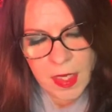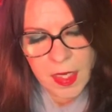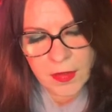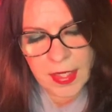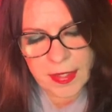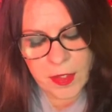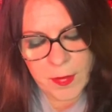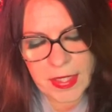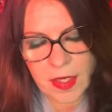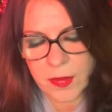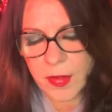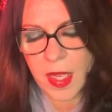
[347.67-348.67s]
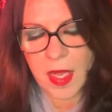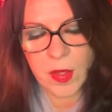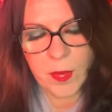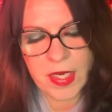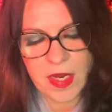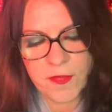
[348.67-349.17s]
Okay, here we go.
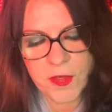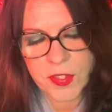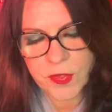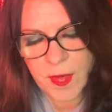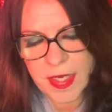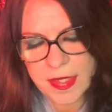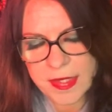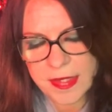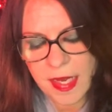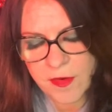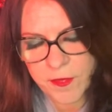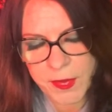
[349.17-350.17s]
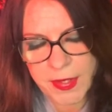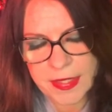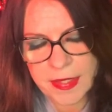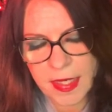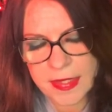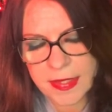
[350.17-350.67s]
When I first read The Cipher in
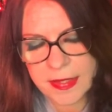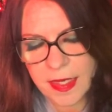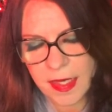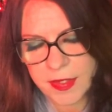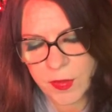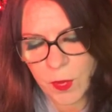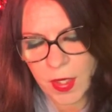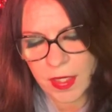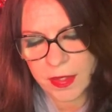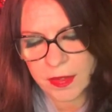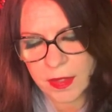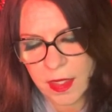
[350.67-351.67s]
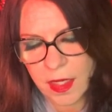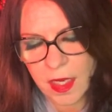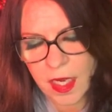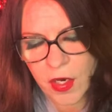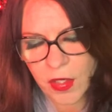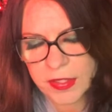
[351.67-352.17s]
1991,
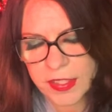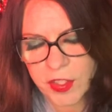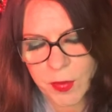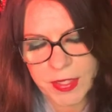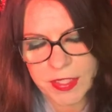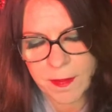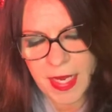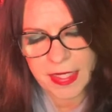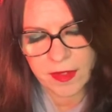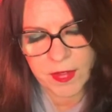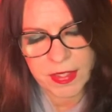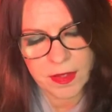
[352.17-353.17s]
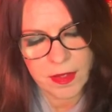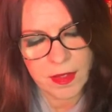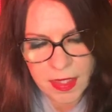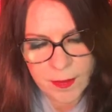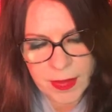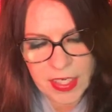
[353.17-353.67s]
I hardly knew what to make of it.
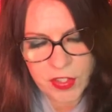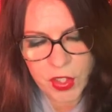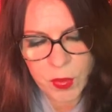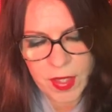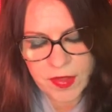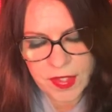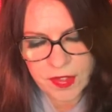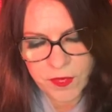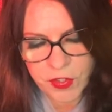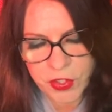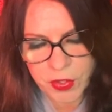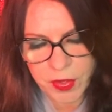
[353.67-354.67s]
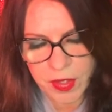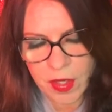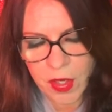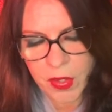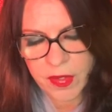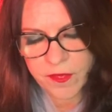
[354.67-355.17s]
But I knew one thing for sure.
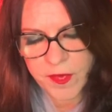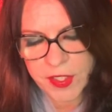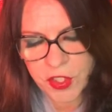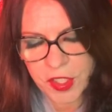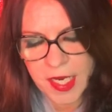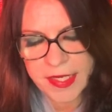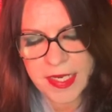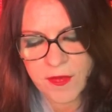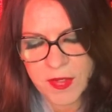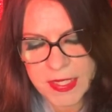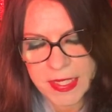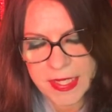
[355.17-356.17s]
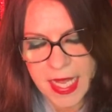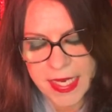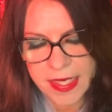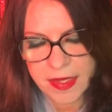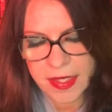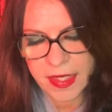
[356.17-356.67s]
Horror fiction had never seen
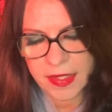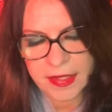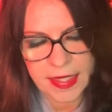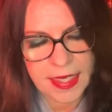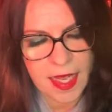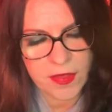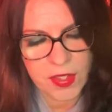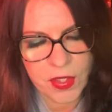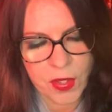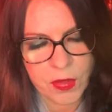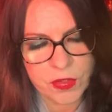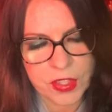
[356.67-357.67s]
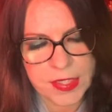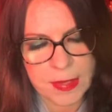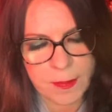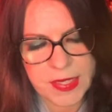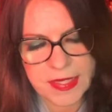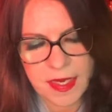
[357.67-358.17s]
anything like Kathe Koja's
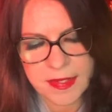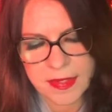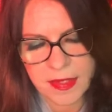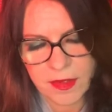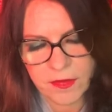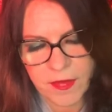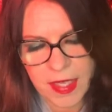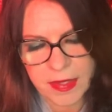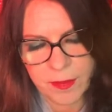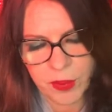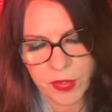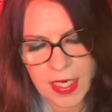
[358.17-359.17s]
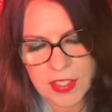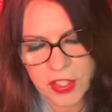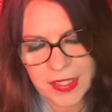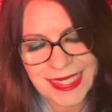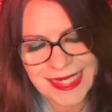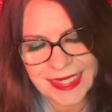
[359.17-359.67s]
obsessive and
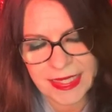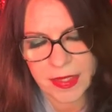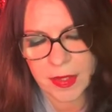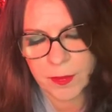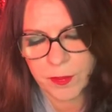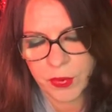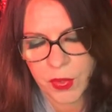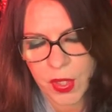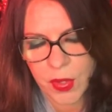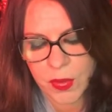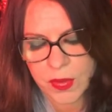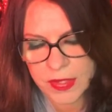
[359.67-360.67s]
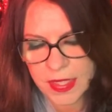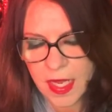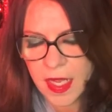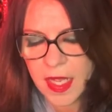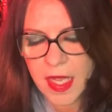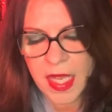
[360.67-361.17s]
impressionistic prose
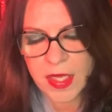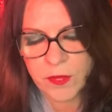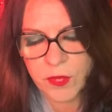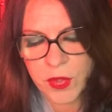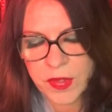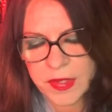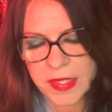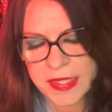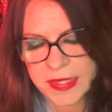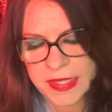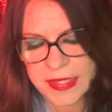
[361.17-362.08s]
and ruthlessly